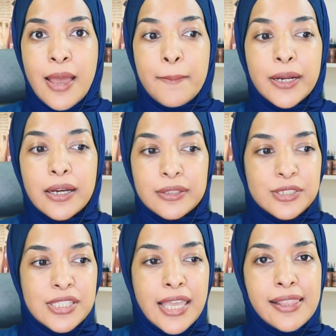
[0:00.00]
But
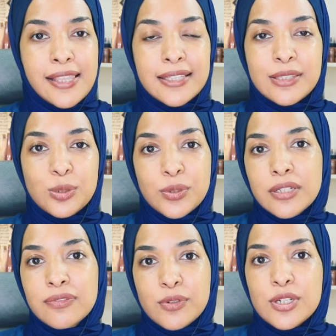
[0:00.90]
understand that doing
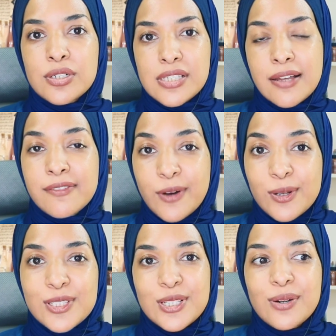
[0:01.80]
it for yourself
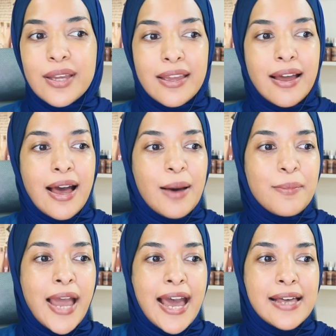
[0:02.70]
also
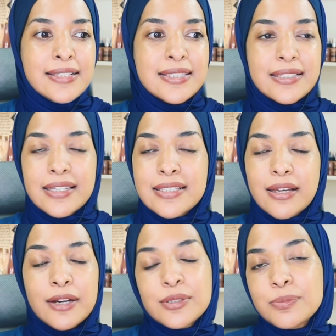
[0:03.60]
is
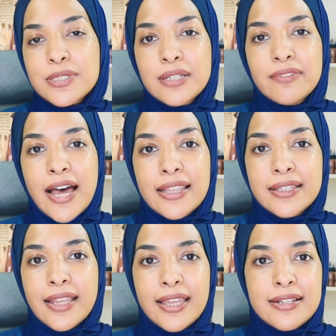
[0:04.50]
100% valid,
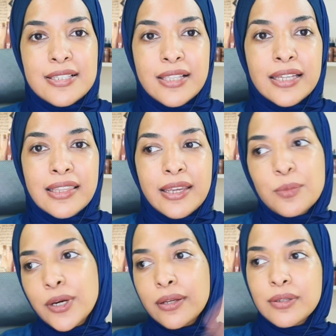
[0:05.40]
and it's not like,
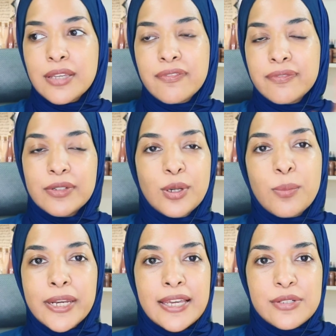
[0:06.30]
well, if
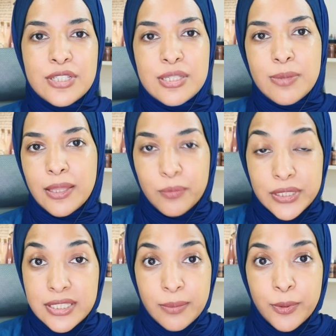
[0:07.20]
nobody else sees me, then
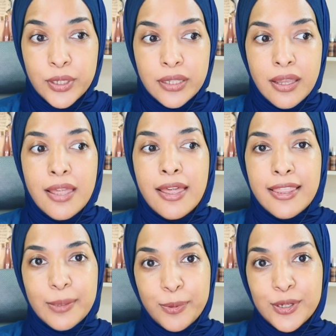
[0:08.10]
what's the point?
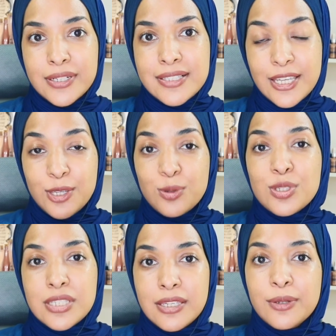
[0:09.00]
The point is that you
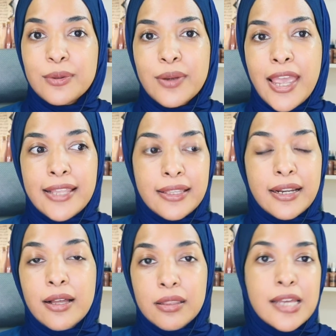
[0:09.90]
see you, and that
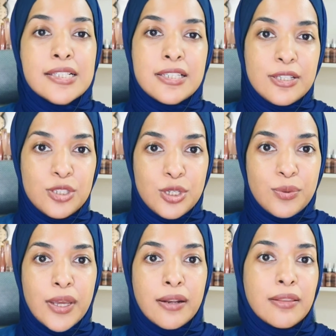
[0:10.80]
Allah sees you,
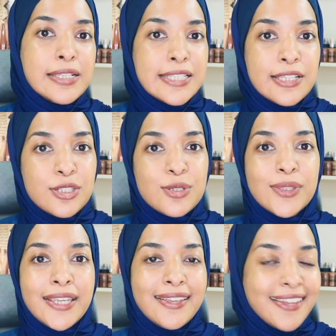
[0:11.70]
and Allah sees you
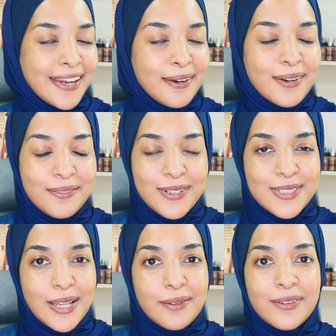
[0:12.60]
taking care of
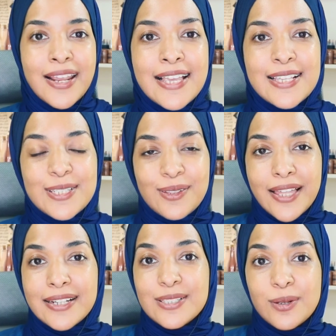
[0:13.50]
yourself. So
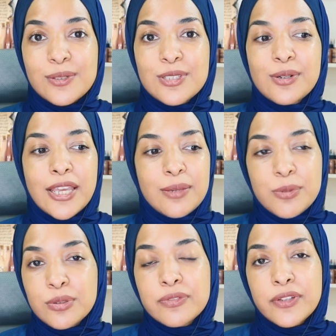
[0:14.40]
that is also a
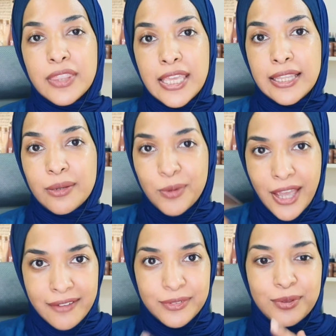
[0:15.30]
beautiful thing that we
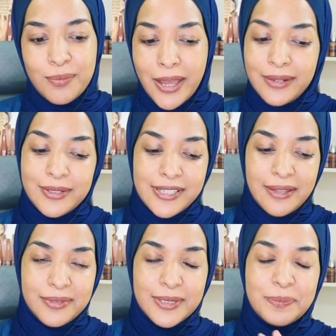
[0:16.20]
have to remind
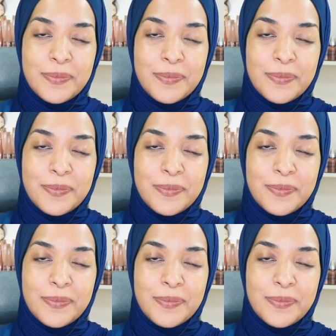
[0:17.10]
ourselves.